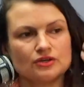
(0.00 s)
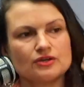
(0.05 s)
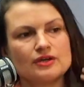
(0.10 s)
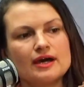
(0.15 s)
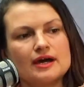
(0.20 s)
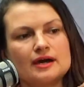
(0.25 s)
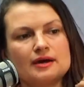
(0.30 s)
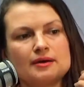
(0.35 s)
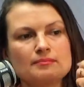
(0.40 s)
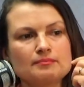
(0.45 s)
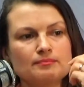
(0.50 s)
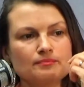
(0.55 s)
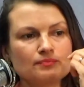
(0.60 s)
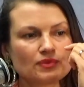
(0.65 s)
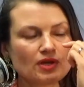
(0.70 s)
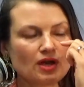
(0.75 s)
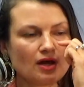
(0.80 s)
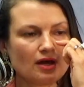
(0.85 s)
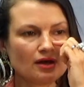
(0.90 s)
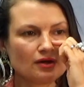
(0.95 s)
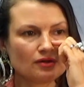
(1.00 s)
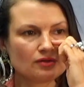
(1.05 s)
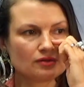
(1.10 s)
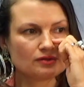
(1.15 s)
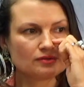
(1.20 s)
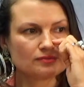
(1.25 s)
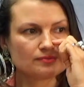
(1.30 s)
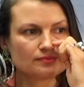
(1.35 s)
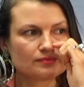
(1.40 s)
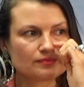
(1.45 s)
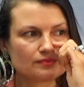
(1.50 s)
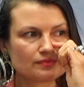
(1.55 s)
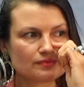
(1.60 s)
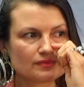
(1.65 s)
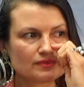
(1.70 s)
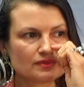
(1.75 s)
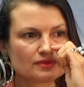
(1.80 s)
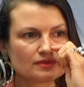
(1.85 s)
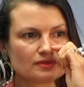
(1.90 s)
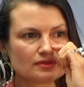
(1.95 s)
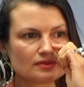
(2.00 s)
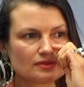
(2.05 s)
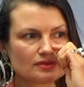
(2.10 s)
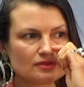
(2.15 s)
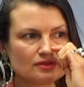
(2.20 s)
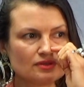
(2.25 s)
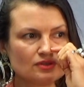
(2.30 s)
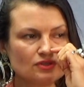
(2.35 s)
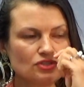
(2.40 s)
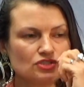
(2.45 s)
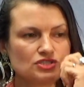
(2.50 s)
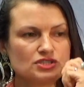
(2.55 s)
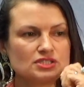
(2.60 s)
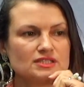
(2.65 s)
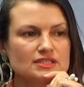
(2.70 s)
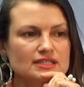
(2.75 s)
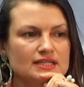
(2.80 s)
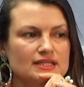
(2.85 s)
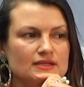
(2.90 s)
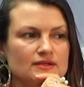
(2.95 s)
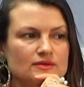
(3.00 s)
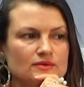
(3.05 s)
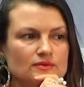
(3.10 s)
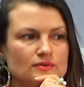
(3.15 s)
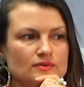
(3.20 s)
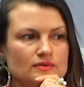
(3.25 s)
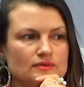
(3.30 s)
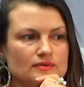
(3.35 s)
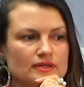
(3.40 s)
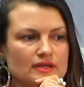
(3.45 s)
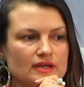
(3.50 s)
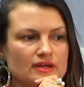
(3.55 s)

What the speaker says: So I'll usually